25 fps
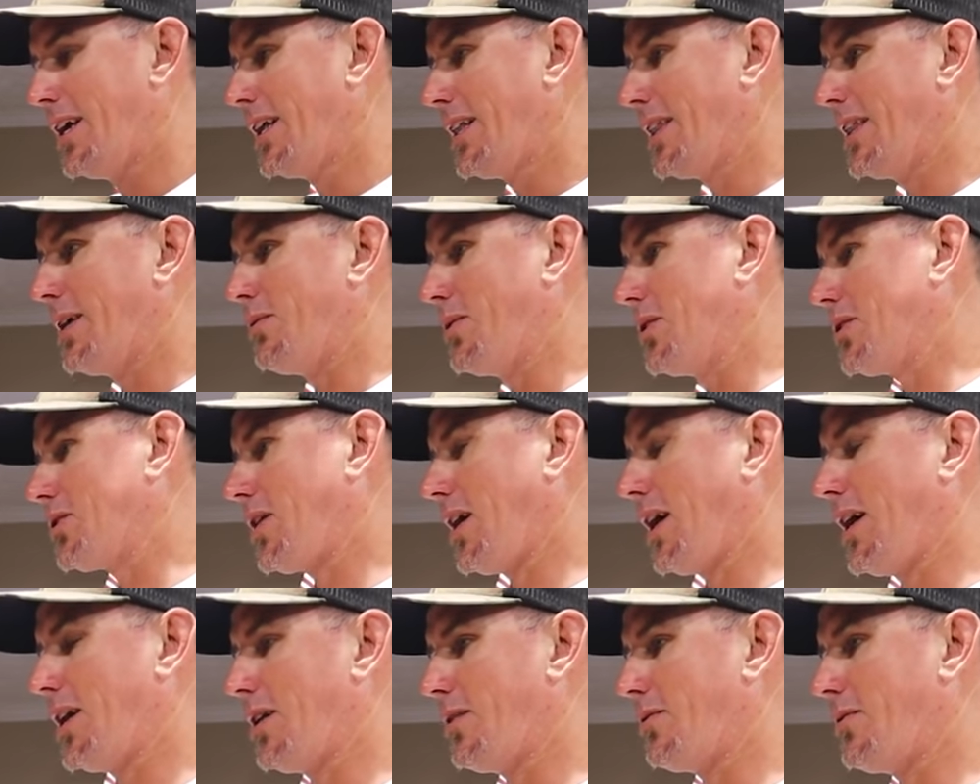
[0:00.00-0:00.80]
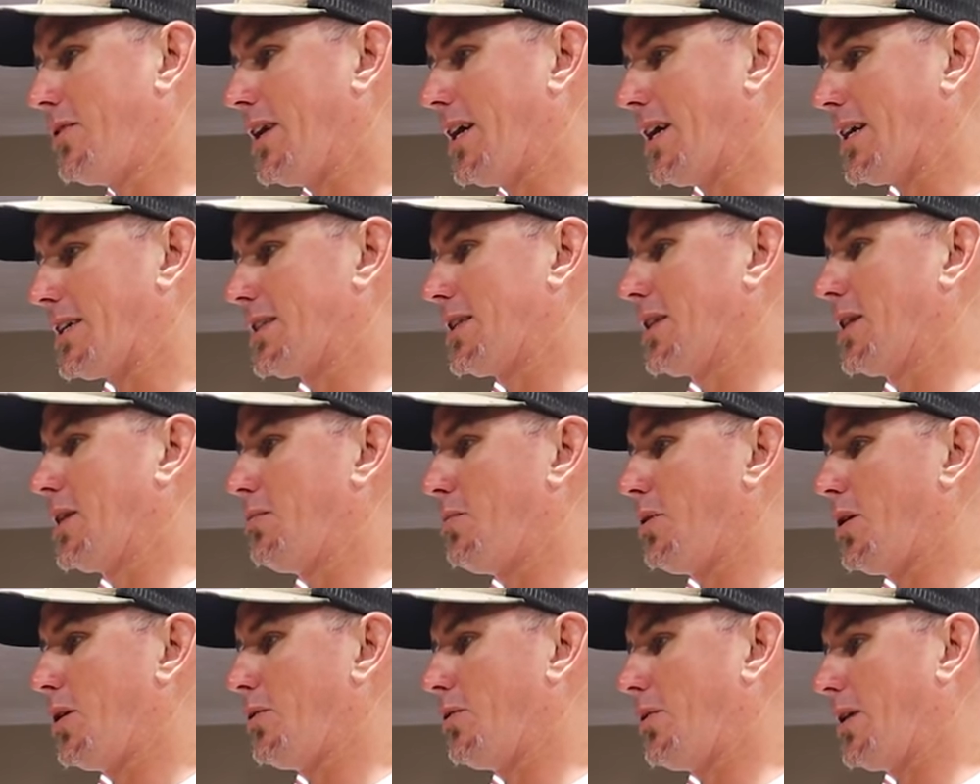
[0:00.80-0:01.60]
Then we tried over next to the
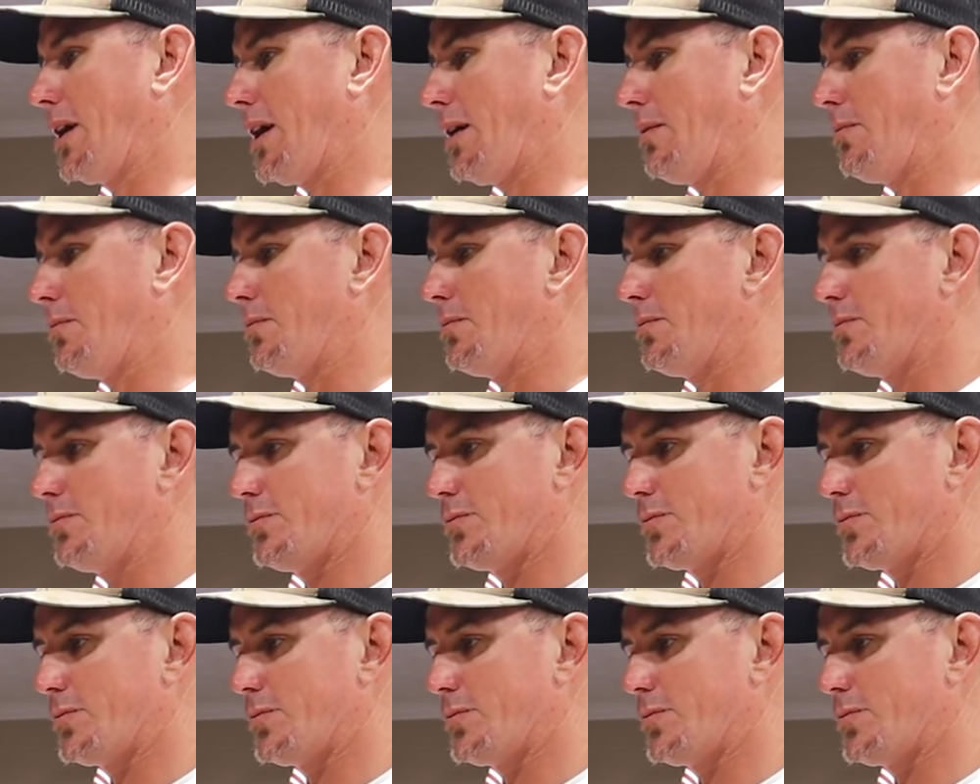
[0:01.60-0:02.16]
boat ramp,